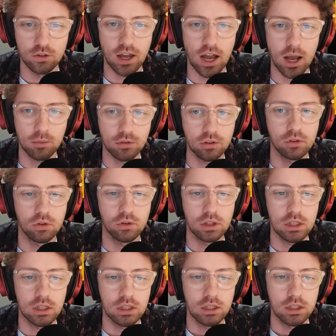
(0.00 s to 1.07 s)

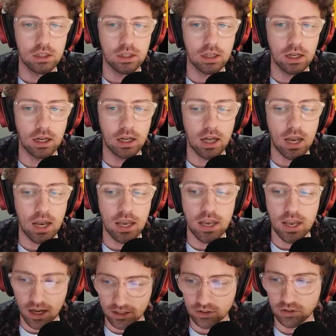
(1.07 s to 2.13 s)
Absolutely
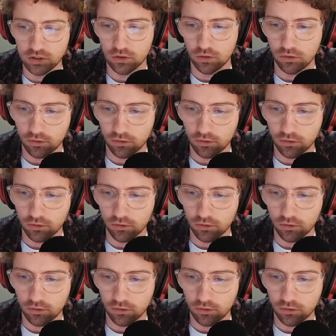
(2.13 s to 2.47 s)
nuts.